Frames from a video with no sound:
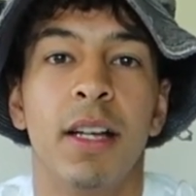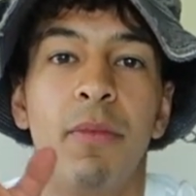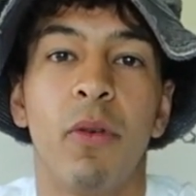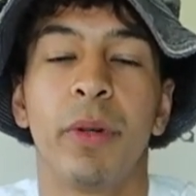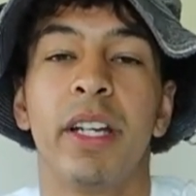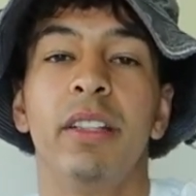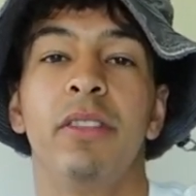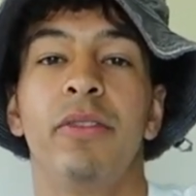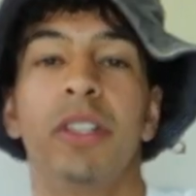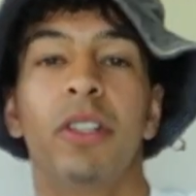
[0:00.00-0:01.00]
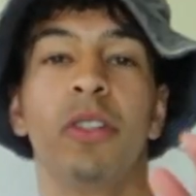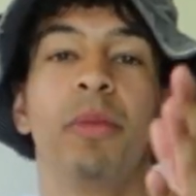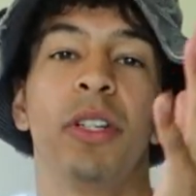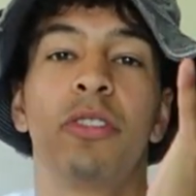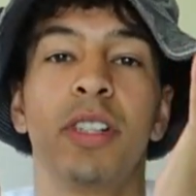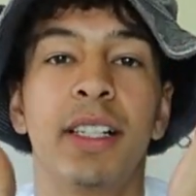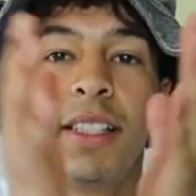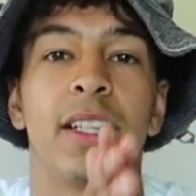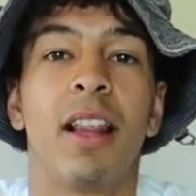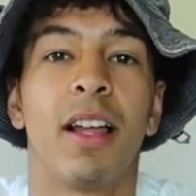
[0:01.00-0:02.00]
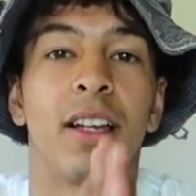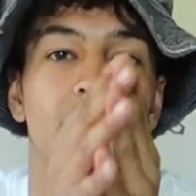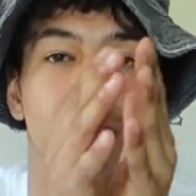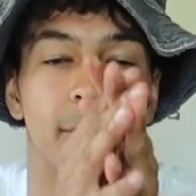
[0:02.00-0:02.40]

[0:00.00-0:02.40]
before we get into the video, make sure you guys hit that like and